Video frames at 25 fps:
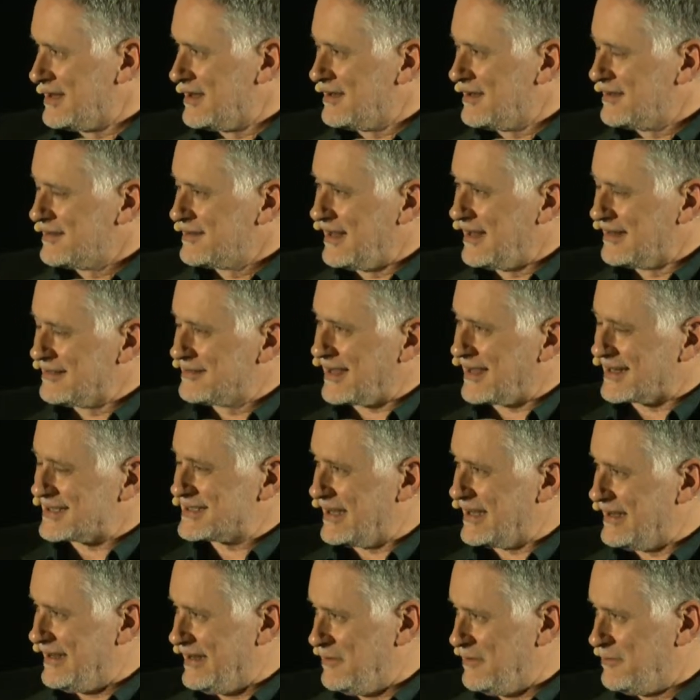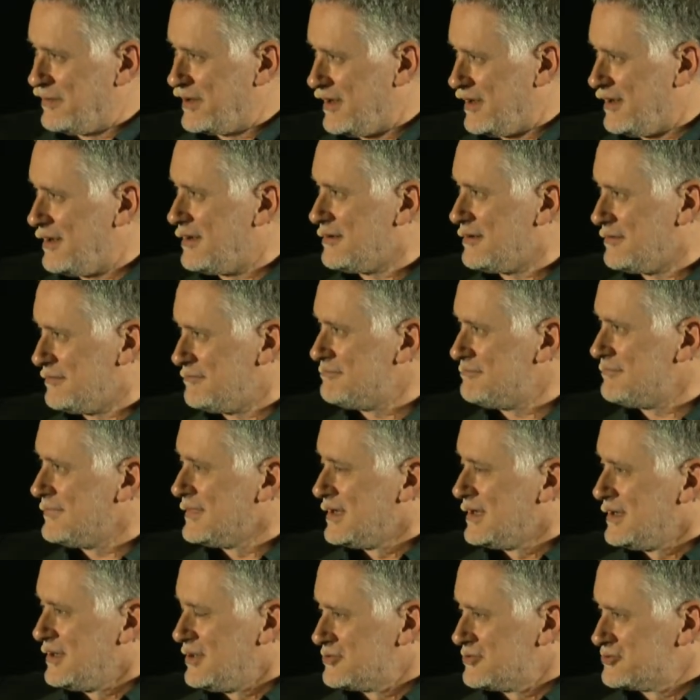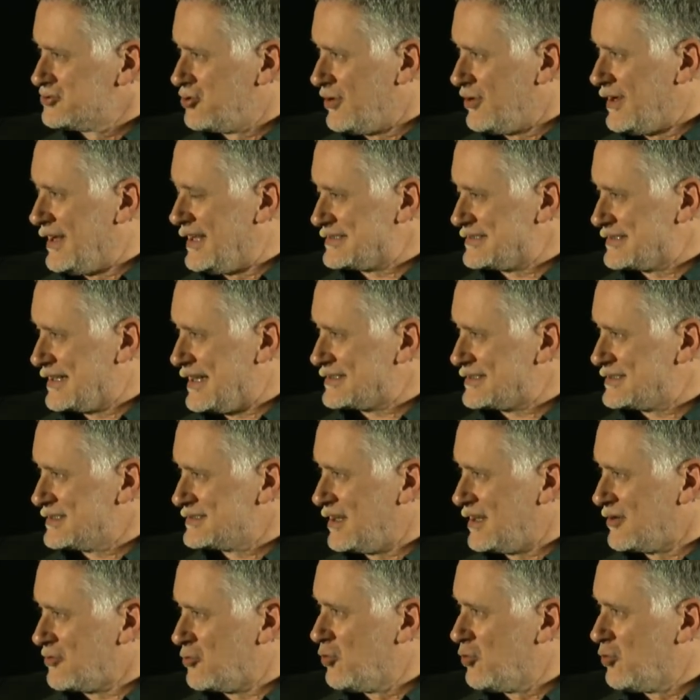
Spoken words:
that you have been very well advised about